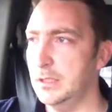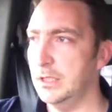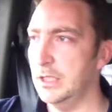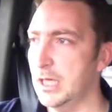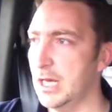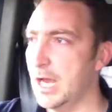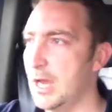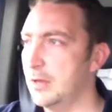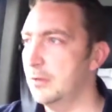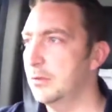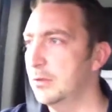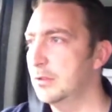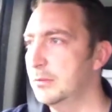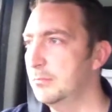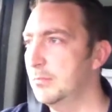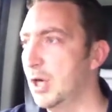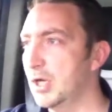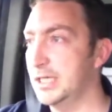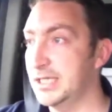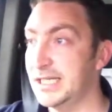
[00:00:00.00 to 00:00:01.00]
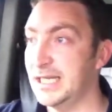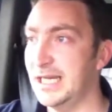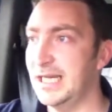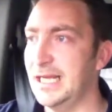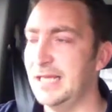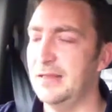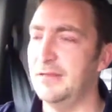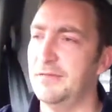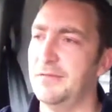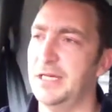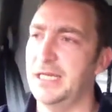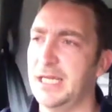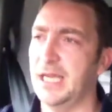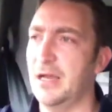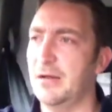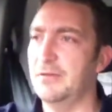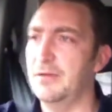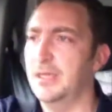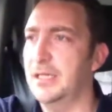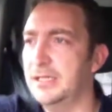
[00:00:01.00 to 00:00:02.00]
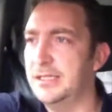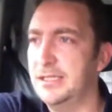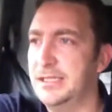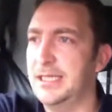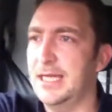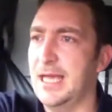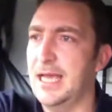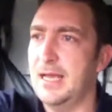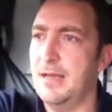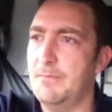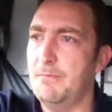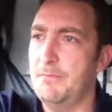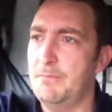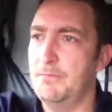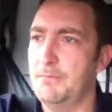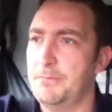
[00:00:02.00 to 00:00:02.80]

You know, might have seen it in the video that,